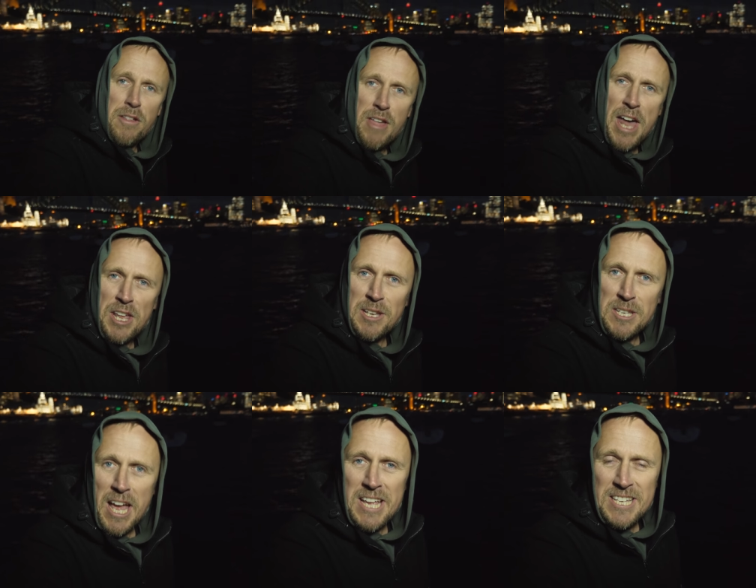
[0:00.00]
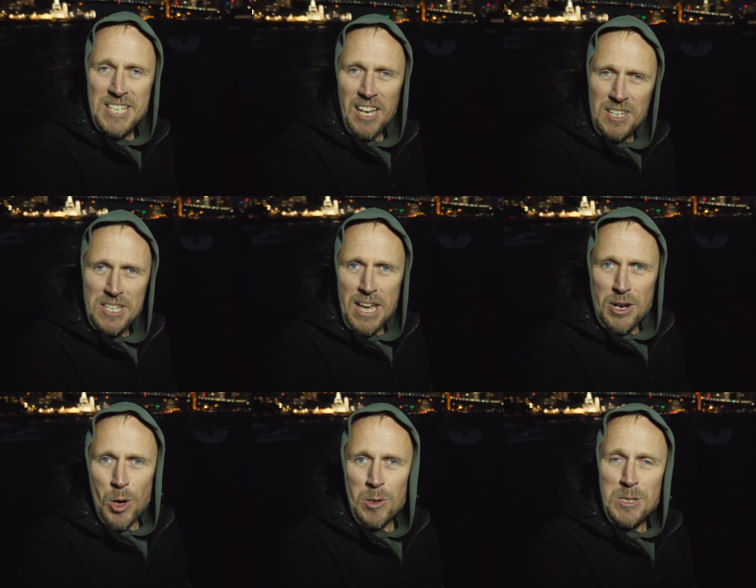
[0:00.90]
That is a sunset
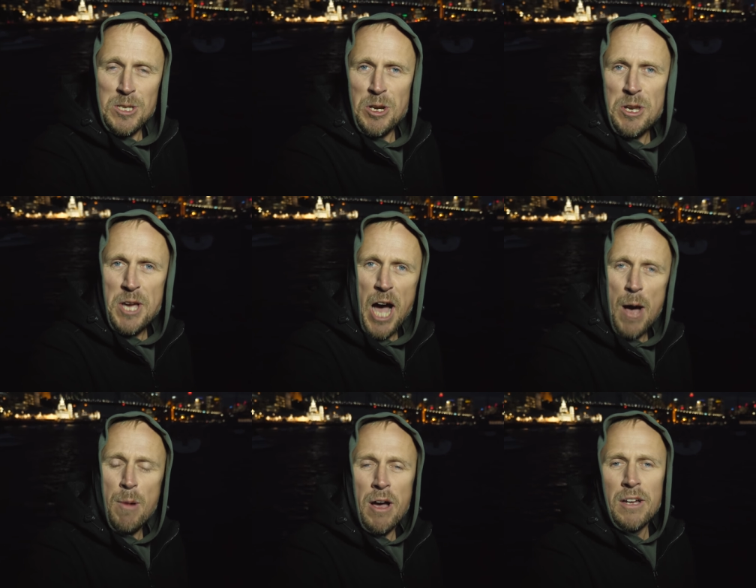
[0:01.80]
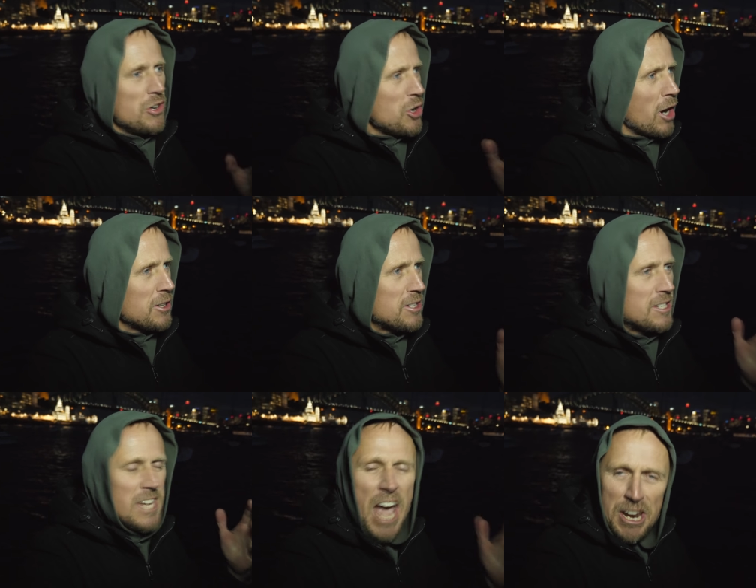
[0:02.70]
on Sydney Harbour. Not
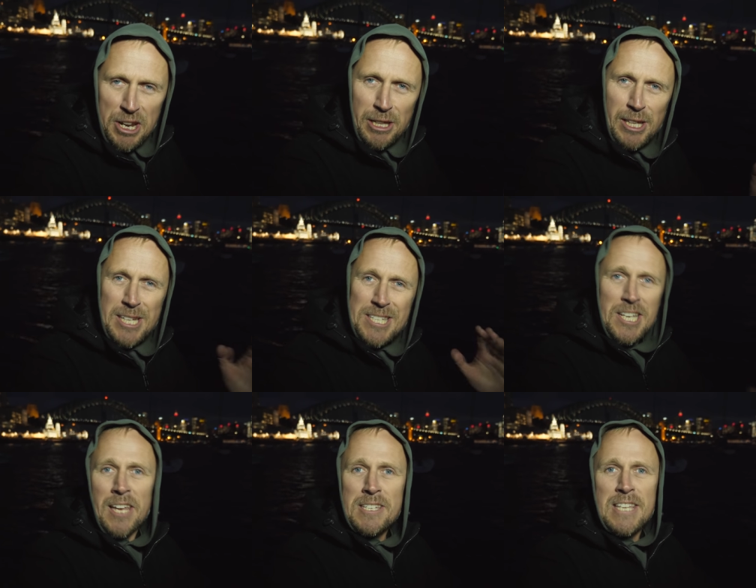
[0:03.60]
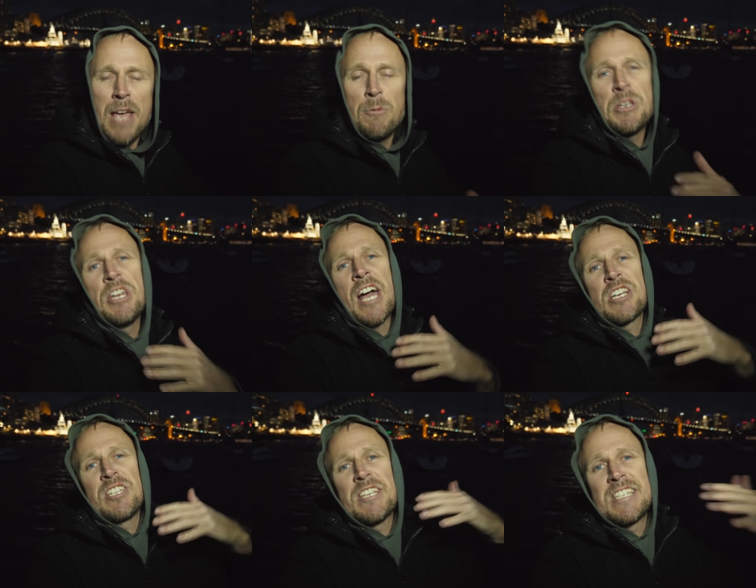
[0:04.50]
technically a sunset, we didn't
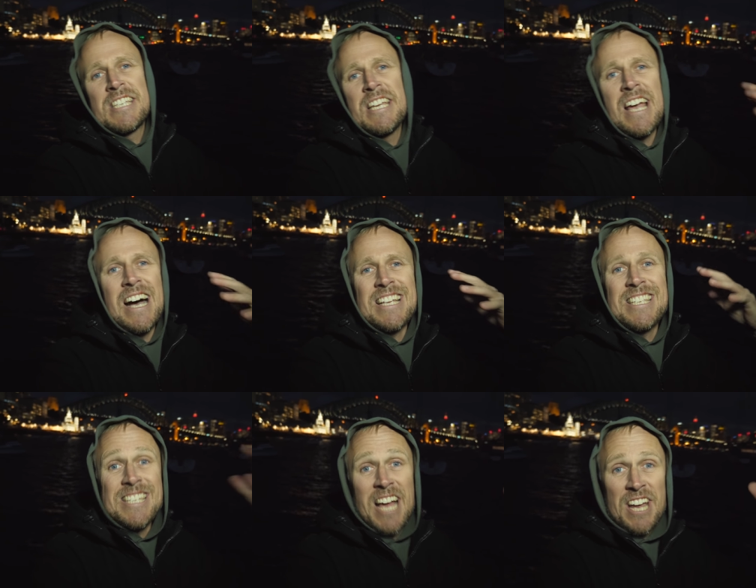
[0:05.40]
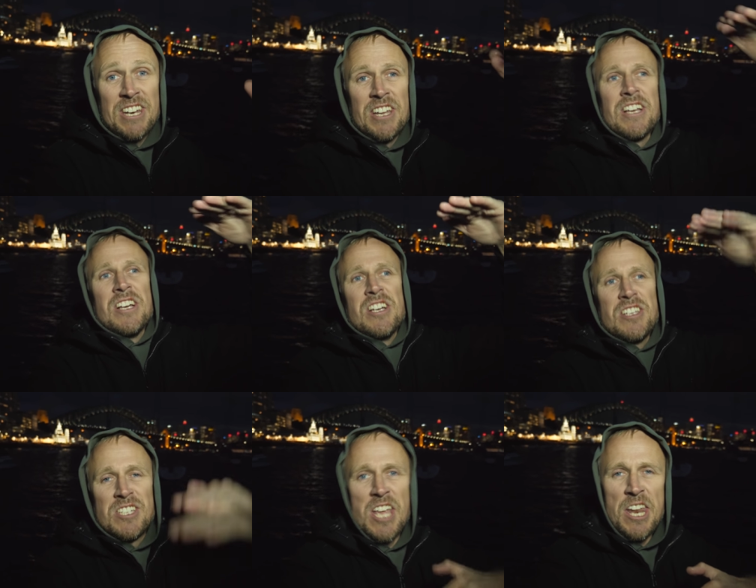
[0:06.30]
actually see a sun
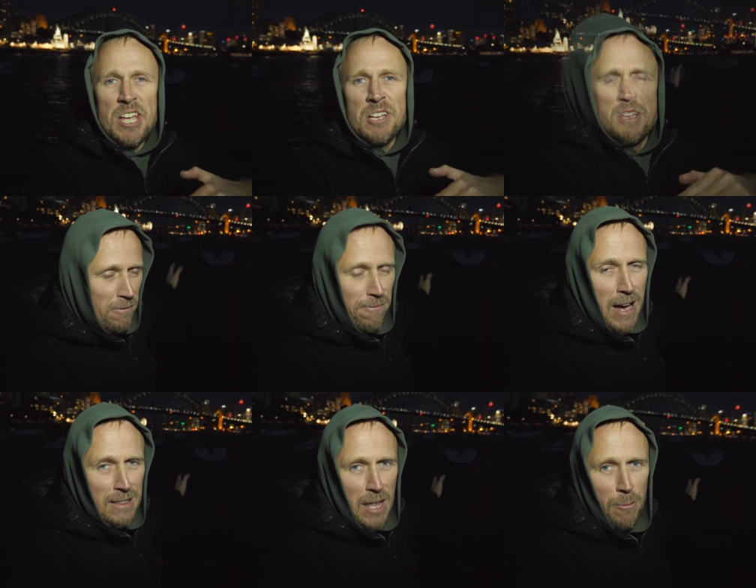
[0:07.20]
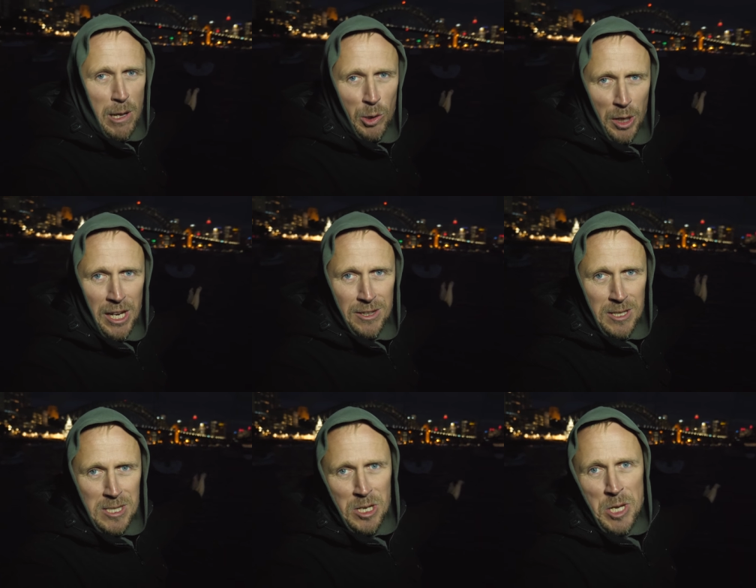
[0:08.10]
setting. The fact that we're looking at
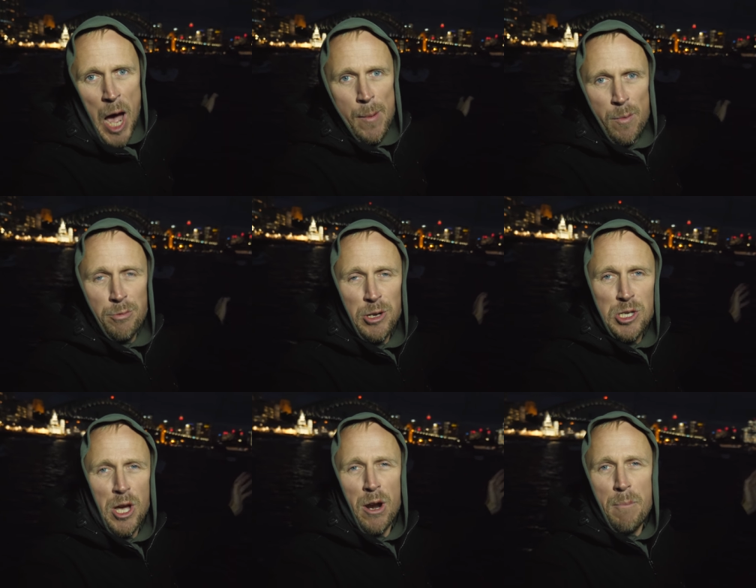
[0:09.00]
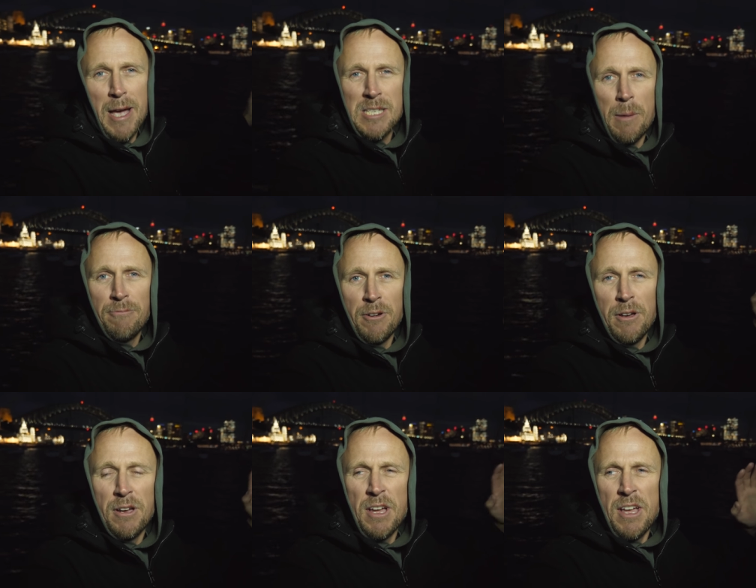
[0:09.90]
the Sydney Harbour Bridge kind of makes up for